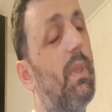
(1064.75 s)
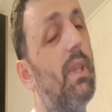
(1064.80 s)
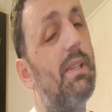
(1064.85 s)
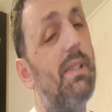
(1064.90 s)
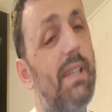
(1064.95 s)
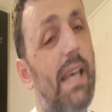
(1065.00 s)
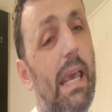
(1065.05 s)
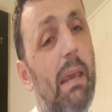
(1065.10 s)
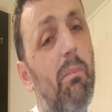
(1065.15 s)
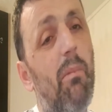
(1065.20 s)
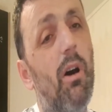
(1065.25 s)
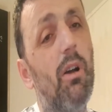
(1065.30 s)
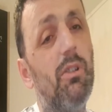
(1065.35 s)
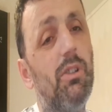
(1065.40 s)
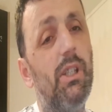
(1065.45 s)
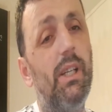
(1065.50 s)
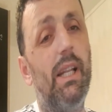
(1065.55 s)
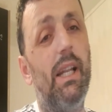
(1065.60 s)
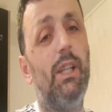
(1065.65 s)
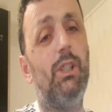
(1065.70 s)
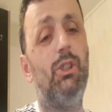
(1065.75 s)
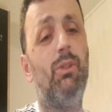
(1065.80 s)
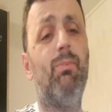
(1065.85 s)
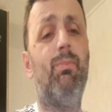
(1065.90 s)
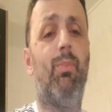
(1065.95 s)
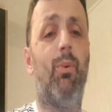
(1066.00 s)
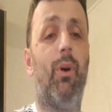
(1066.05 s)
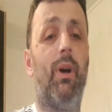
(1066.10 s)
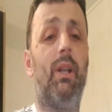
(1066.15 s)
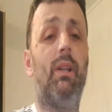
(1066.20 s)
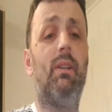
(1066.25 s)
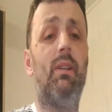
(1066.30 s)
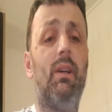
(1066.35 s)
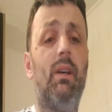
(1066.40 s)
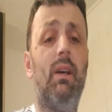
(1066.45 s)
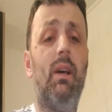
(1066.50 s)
same articulation point